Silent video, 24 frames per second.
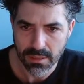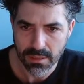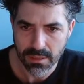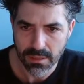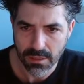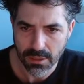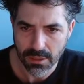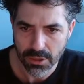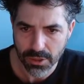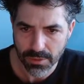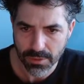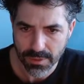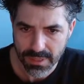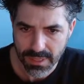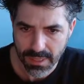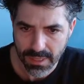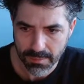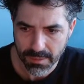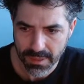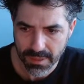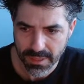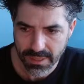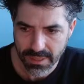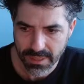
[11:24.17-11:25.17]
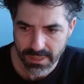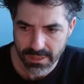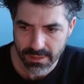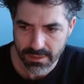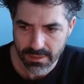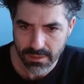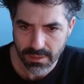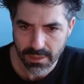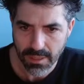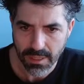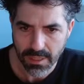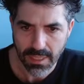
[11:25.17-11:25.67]
Not sure what's happening there.
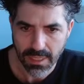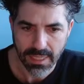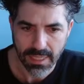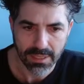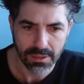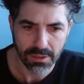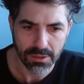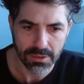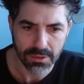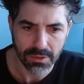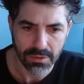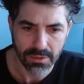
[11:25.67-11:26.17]
And also,